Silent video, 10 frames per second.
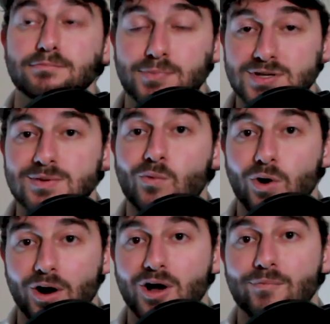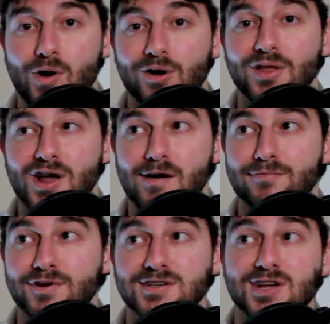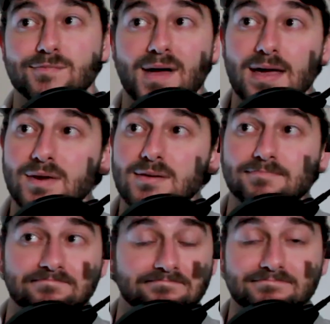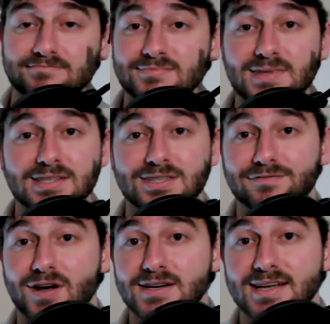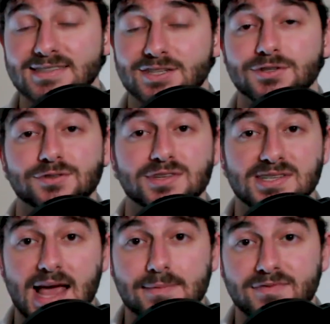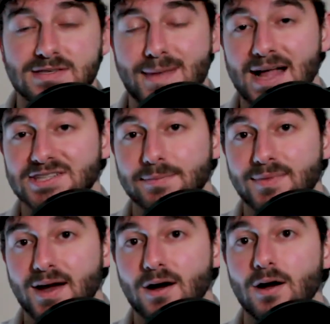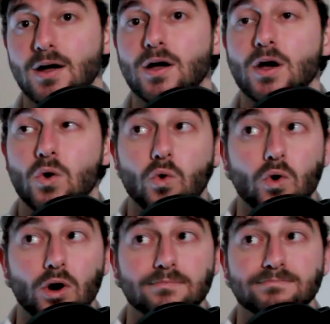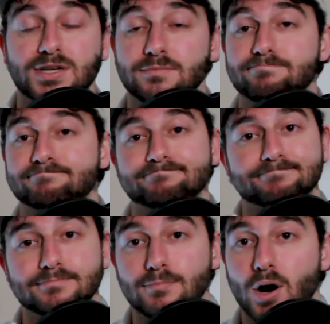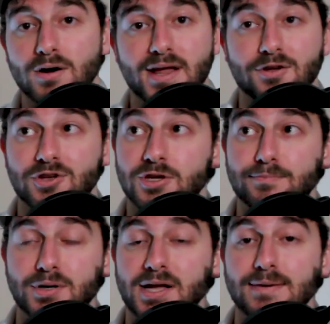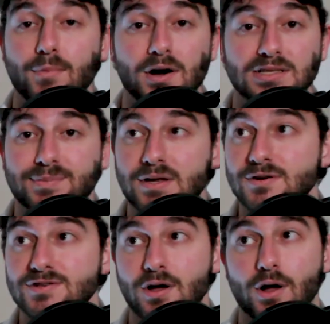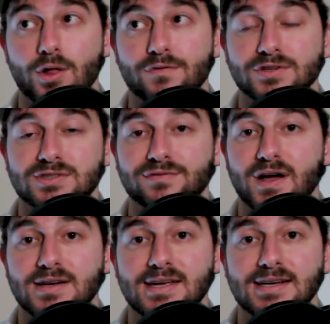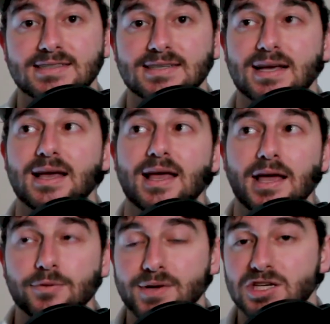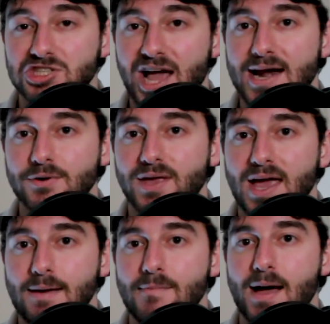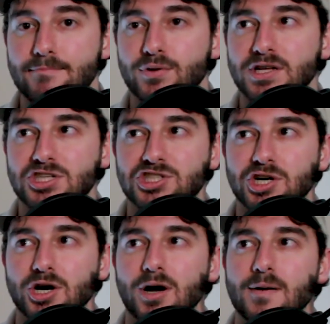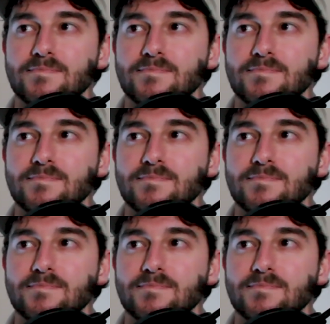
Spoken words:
put some work on Marlon Humphrey, so maybe Stephon Diggs could do the same if he's matched up there, or, Martindale could put Marcus Peters all over Stephon Diggs. It'll be a shadow game, I'm pretty sure.